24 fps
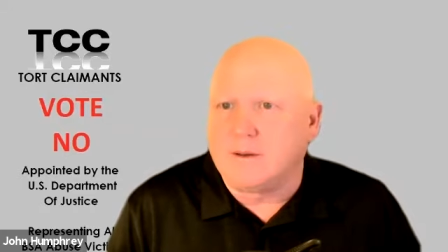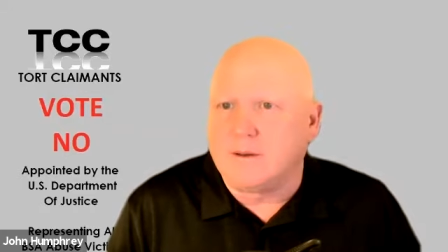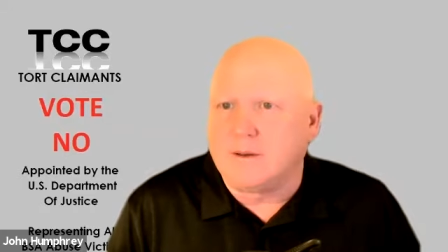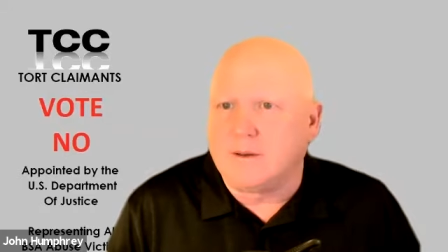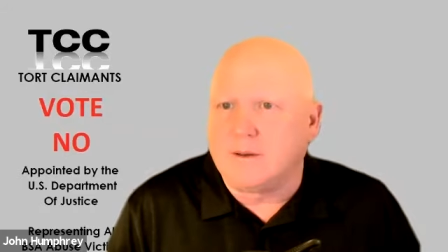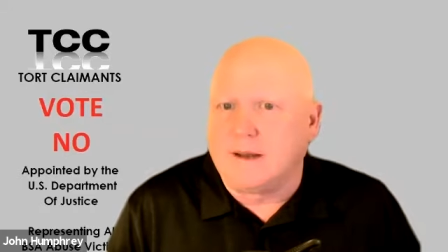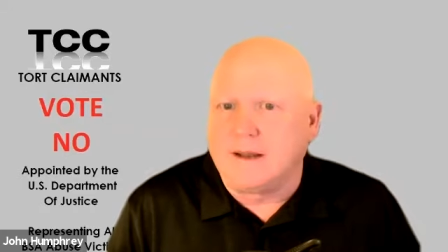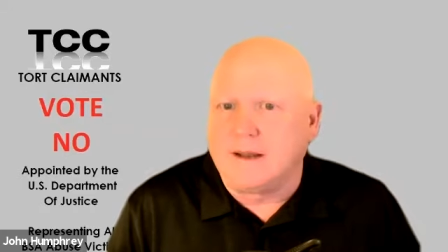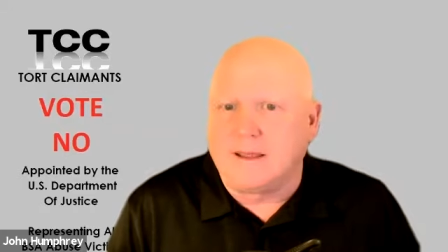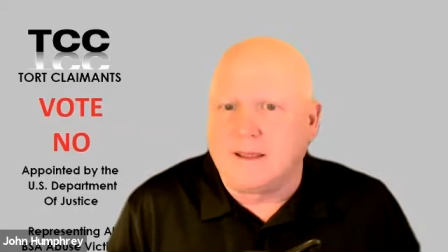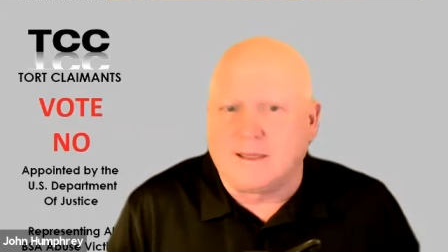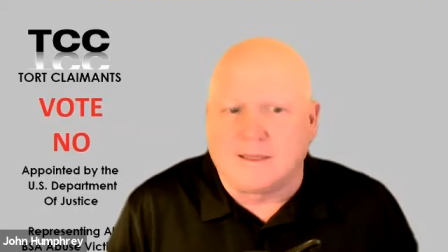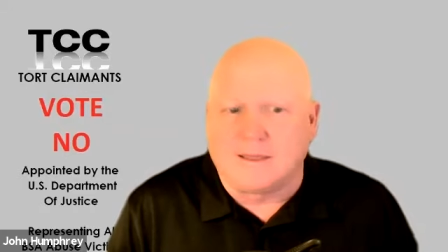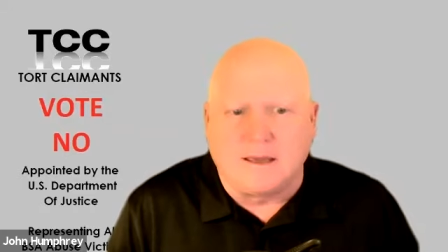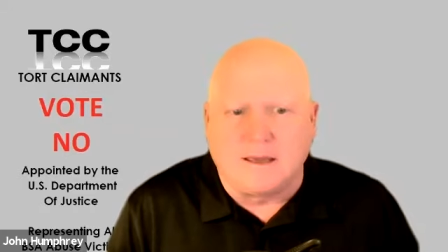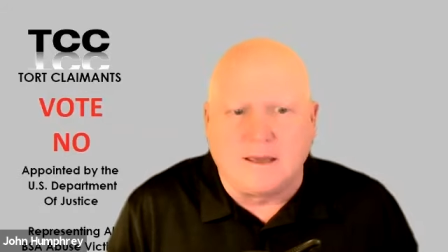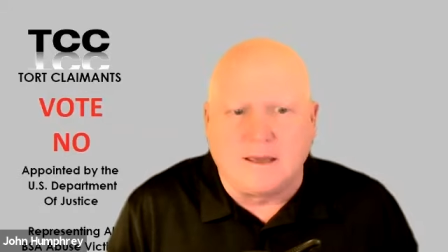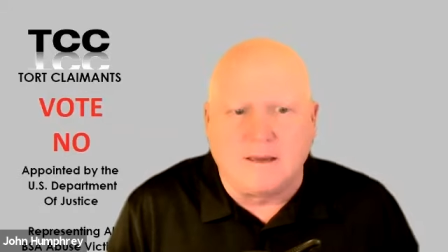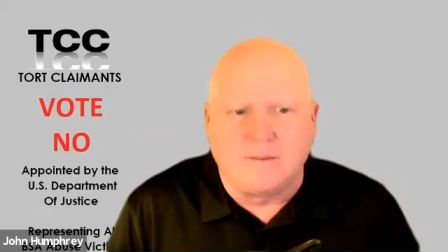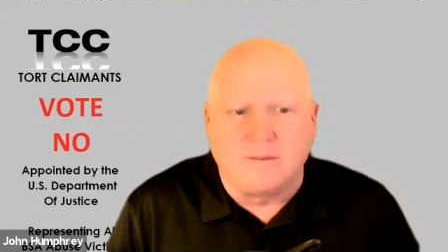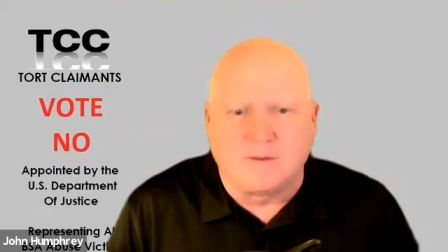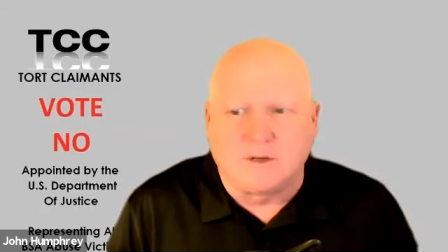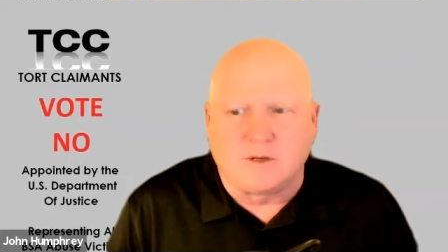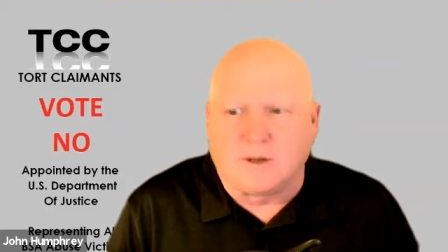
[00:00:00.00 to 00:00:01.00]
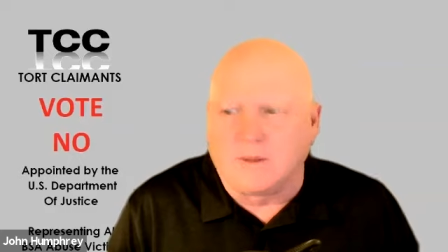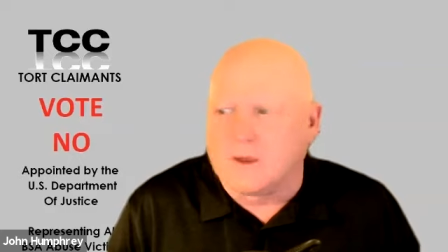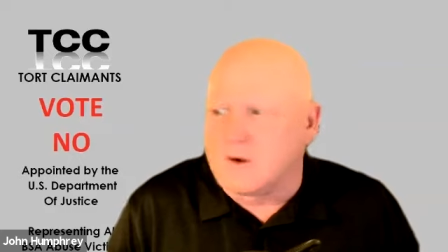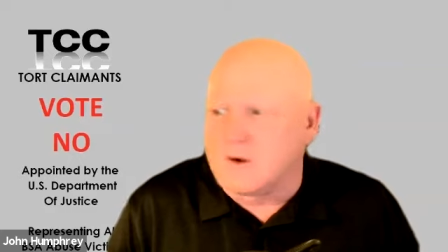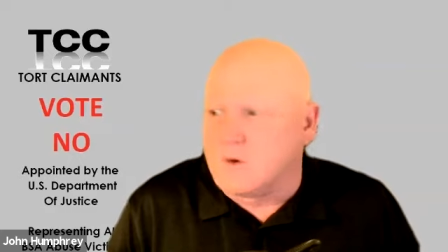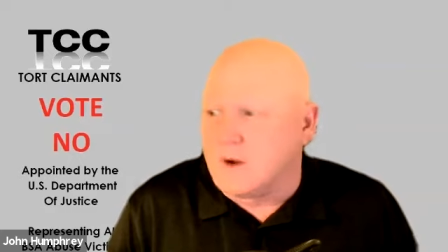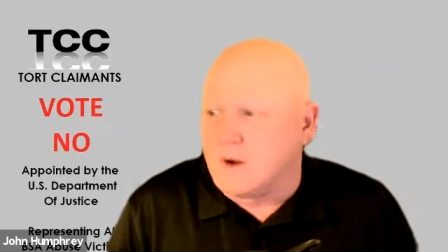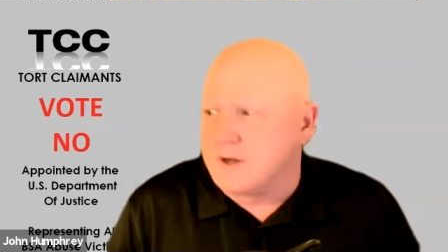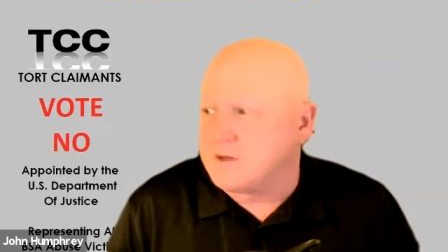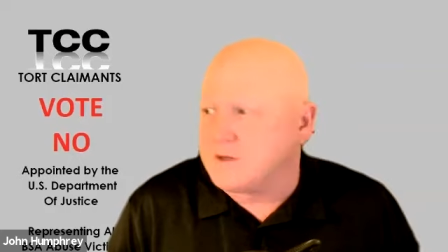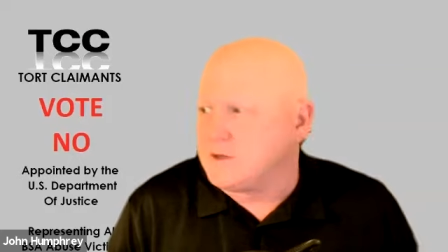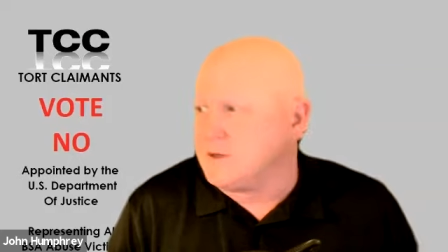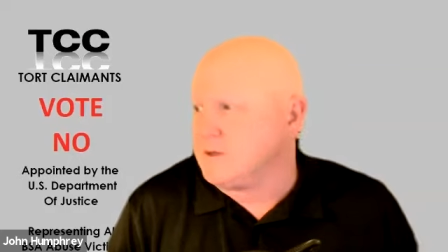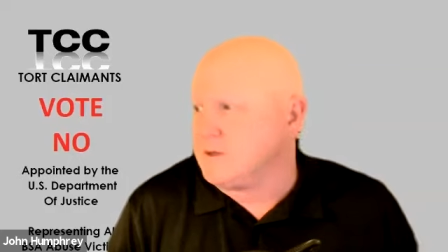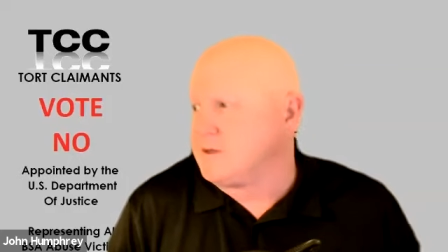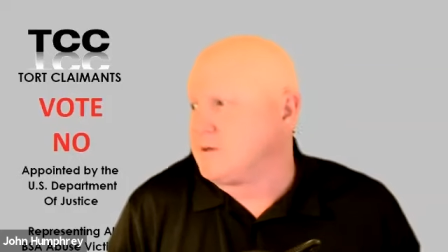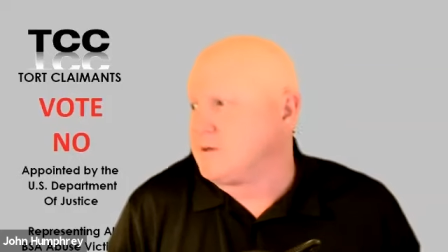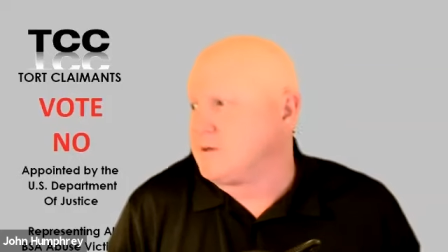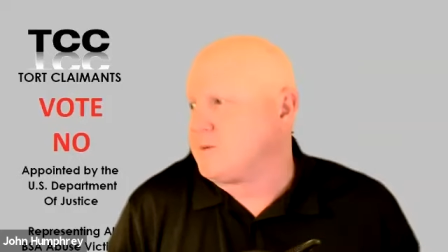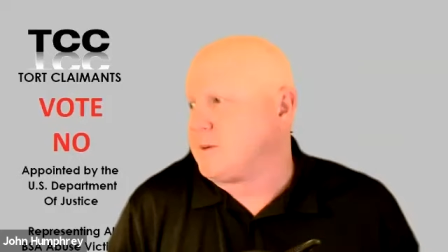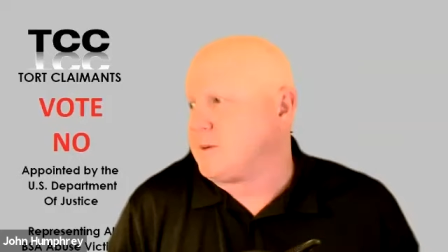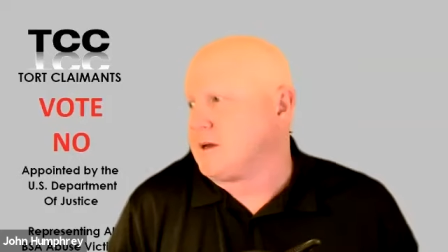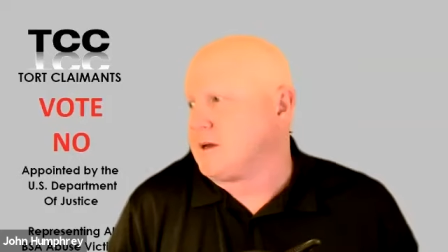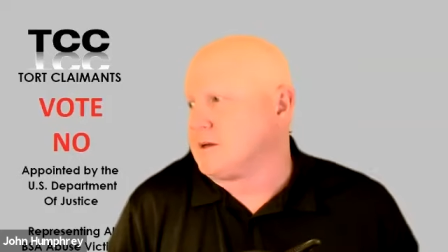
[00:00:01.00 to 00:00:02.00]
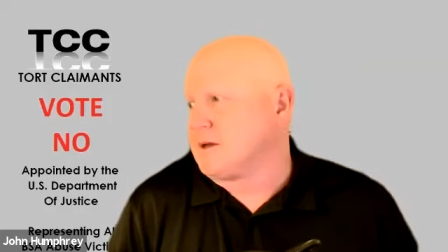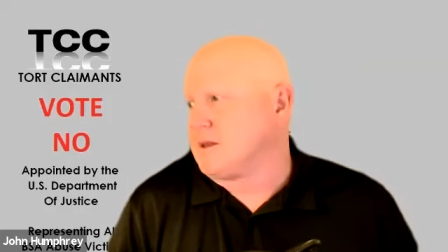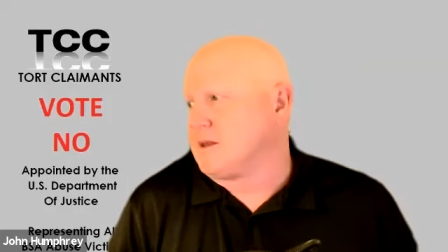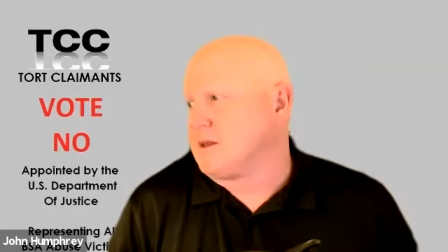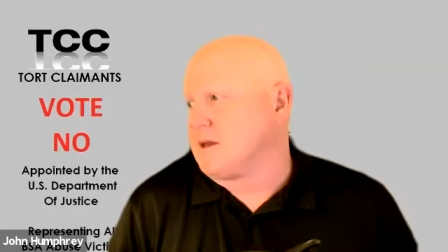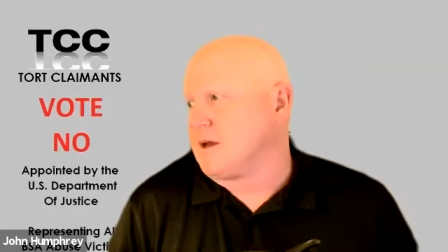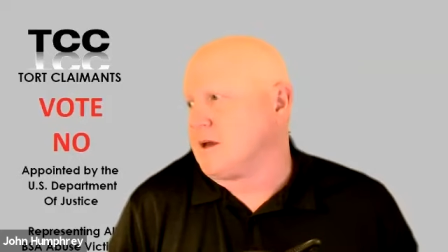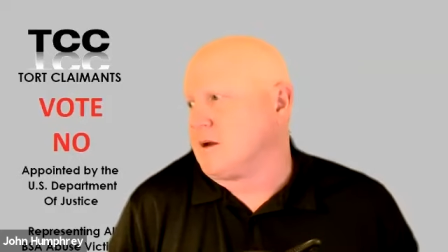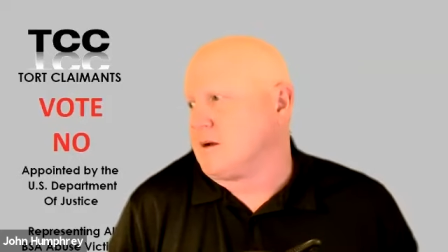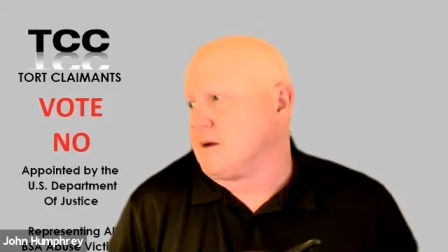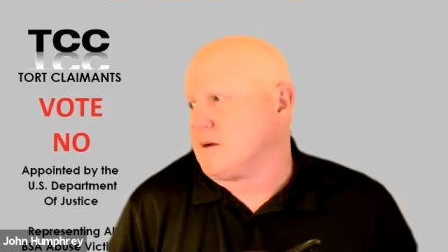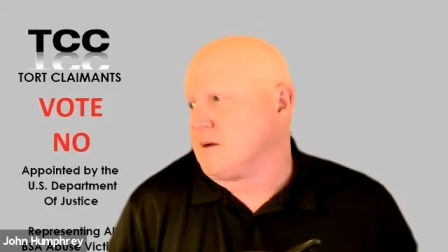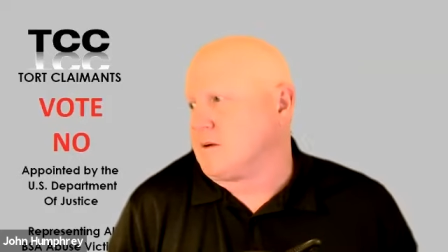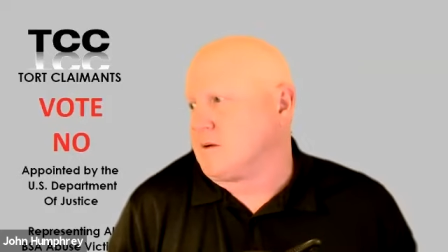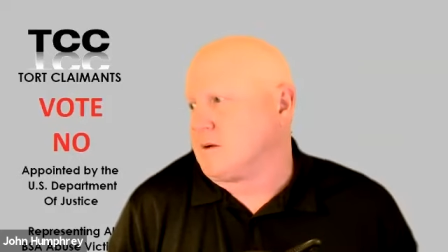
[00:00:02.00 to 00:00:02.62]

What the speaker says: Any themes on the questions? Because I think,